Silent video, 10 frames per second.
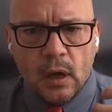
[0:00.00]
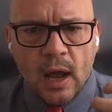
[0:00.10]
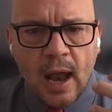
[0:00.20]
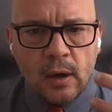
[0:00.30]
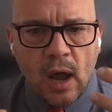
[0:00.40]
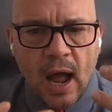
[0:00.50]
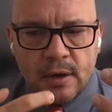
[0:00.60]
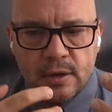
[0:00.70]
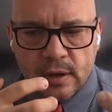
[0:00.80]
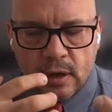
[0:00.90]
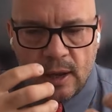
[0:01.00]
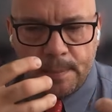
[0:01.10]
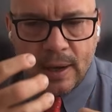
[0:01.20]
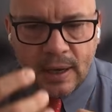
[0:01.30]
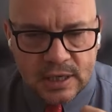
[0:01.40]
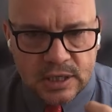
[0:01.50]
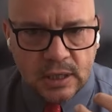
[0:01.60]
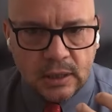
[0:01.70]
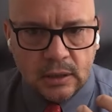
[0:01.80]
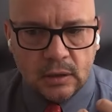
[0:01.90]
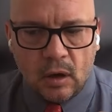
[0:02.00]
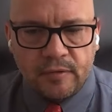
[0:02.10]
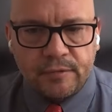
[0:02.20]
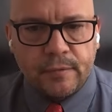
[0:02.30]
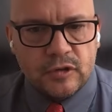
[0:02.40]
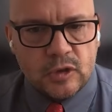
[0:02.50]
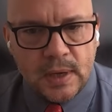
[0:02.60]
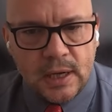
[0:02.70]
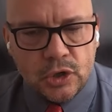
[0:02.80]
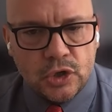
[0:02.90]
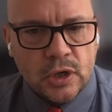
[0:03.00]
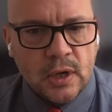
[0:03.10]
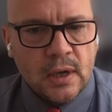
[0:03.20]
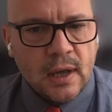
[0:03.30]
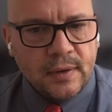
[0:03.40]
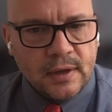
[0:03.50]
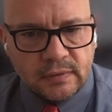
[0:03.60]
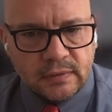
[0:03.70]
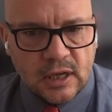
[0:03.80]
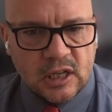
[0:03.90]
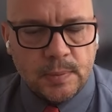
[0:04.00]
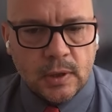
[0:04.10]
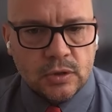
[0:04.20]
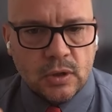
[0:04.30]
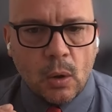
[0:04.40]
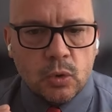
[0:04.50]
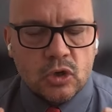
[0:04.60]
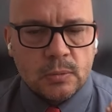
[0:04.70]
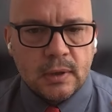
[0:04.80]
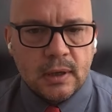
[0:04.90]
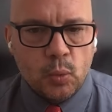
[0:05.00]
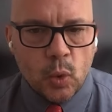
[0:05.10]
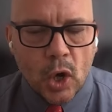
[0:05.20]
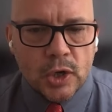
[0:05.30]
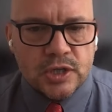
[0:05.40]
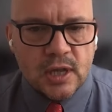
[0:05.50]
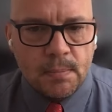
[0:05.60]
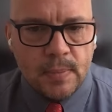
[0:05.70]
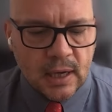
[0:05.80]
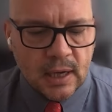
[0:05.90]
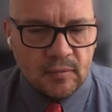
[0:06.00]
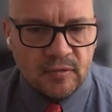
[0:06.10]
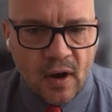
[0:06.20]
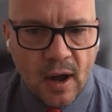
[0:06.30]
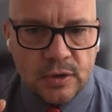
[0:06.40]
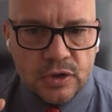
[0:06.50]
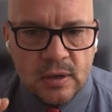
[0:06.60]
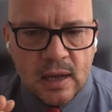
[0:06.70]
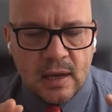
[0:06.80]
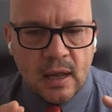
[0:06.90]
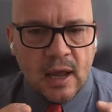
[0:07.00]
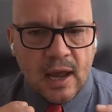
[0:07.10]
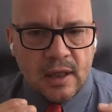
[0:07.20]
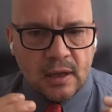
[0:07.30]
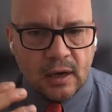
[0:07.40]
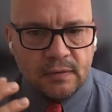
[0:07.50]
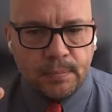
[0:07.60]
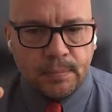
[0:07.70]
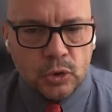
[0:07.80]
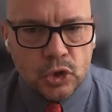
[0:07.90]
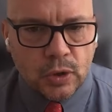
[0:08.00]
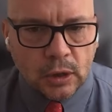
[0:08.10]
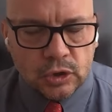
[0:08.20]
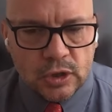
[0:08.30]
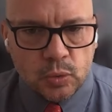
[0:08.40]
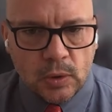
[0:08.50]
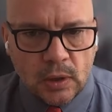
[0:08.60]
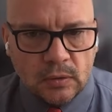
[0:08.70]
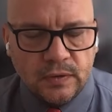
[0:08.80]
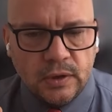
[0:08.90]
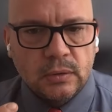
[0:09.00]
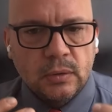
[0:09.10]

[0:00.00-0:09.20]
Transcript: and and the kind of policing of speech and these other things, because ultimately words then become violence in in the kind of post-structuralist worldview.